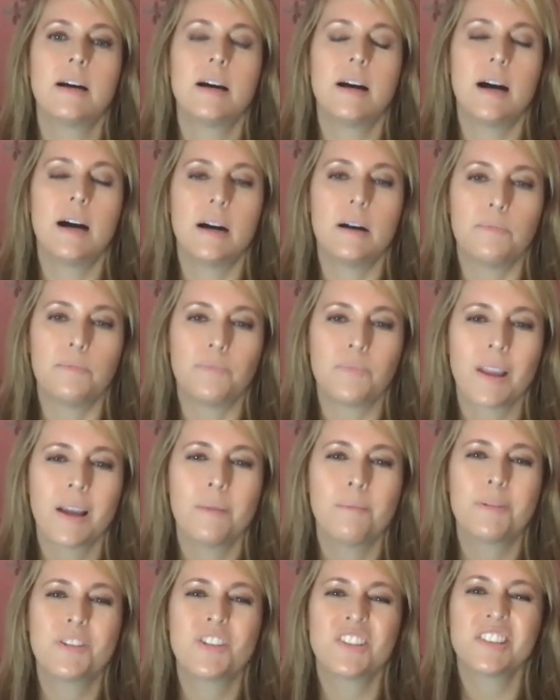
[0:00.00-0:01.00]

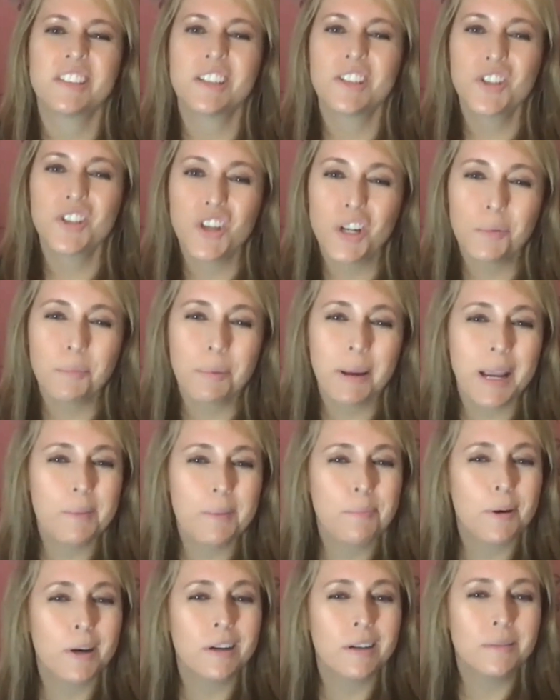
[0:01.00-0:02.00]
But just a sheet of
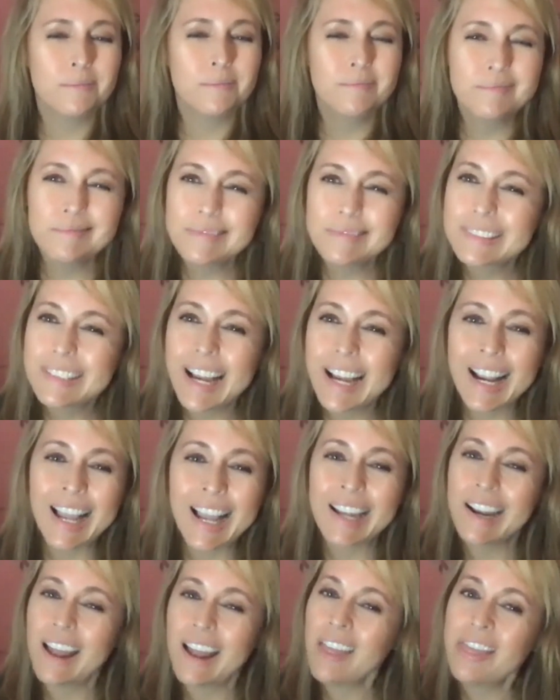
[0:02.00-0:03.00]
paper, I
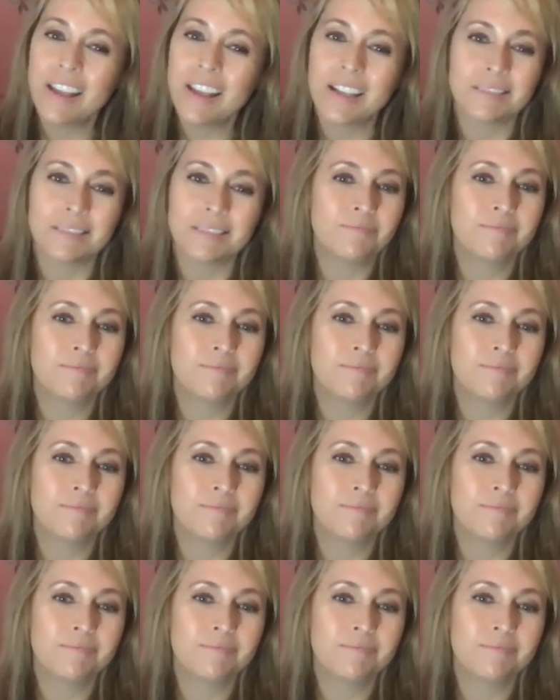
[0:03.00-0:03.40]
got nothing.